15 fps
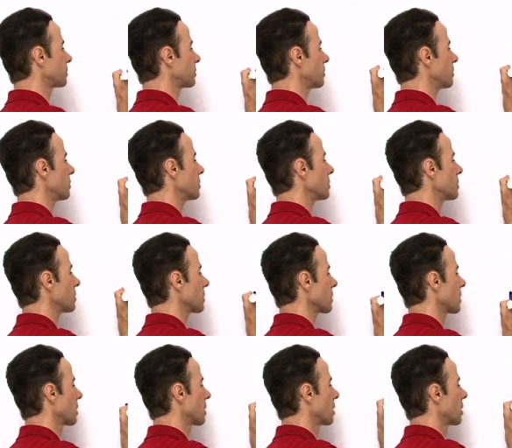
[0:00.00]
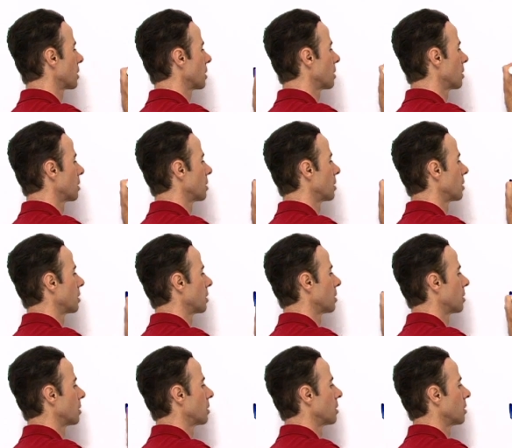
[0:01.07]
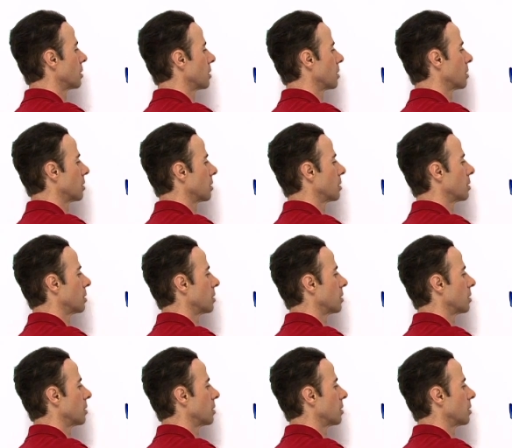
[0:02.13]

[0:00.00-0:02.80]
(silence)